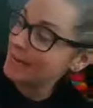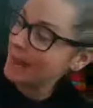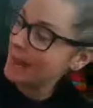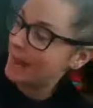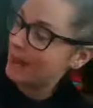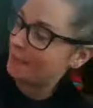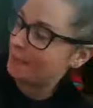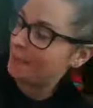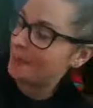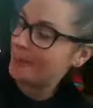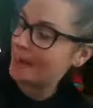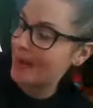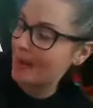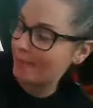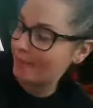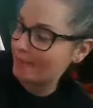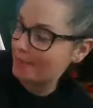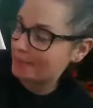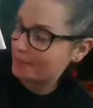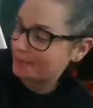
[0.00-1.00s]
Happened
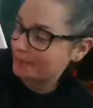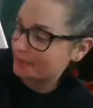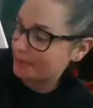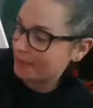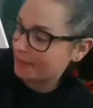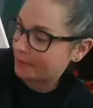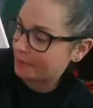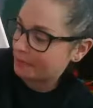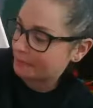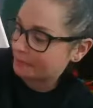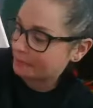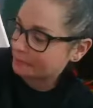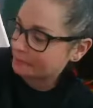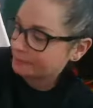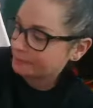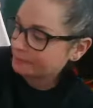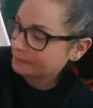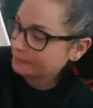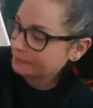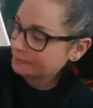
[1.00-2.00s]
at the Museum.
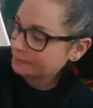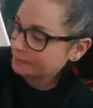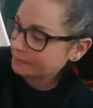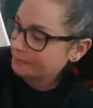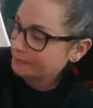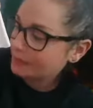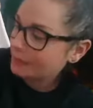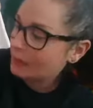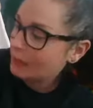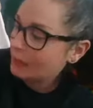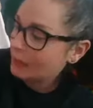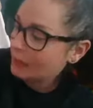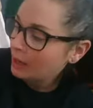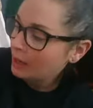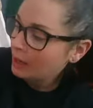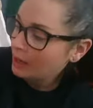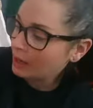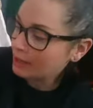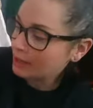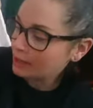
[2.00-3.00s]

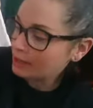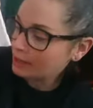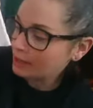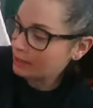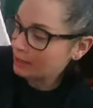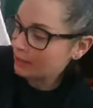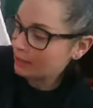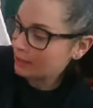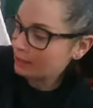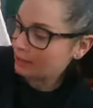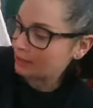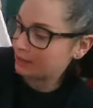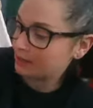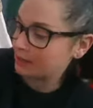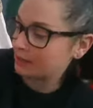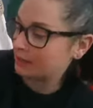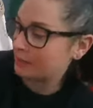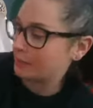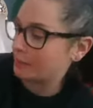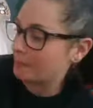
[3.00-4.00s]
And it's
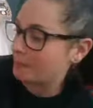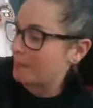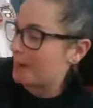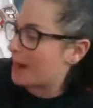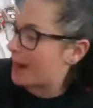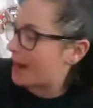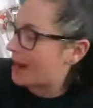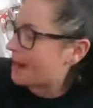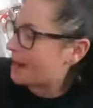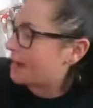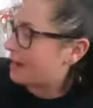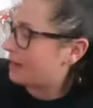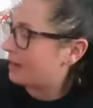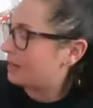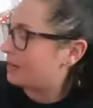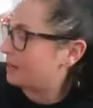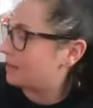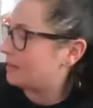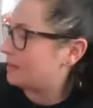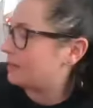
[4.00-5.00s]
by
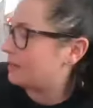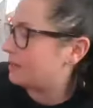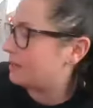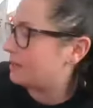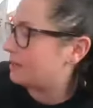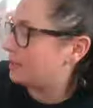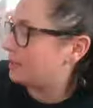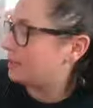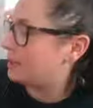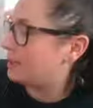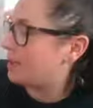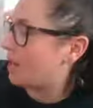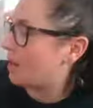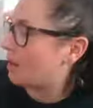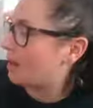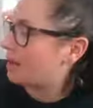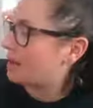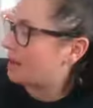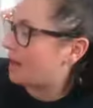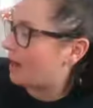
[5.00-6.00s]

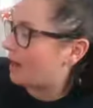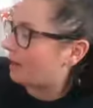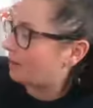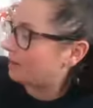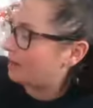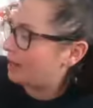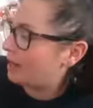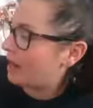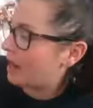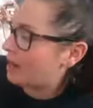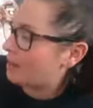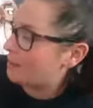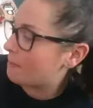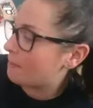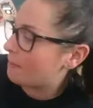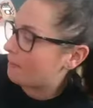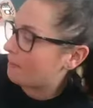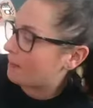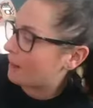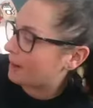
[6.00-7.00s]
Darrell Cowley and
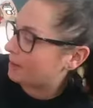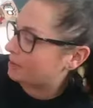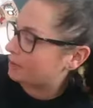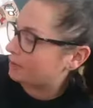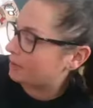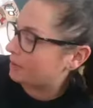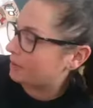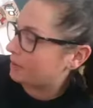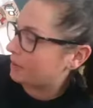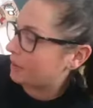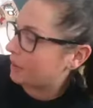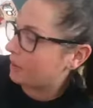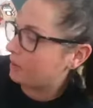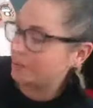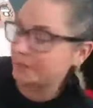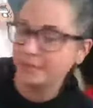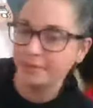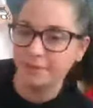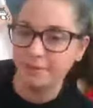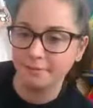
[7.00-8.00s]
Benjamin
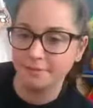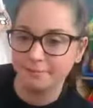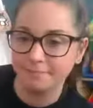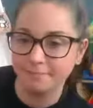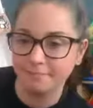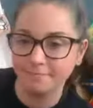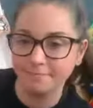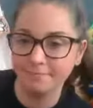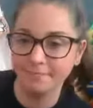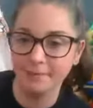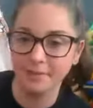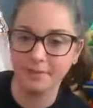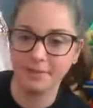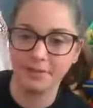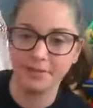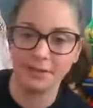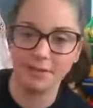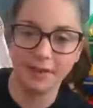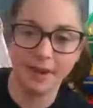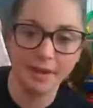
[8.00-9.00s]
Cald.
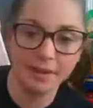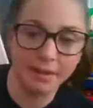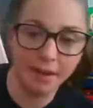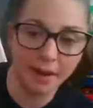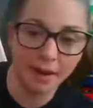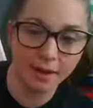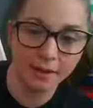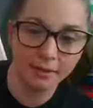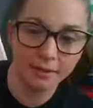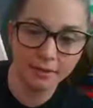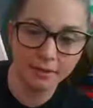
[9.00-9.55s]
See right there.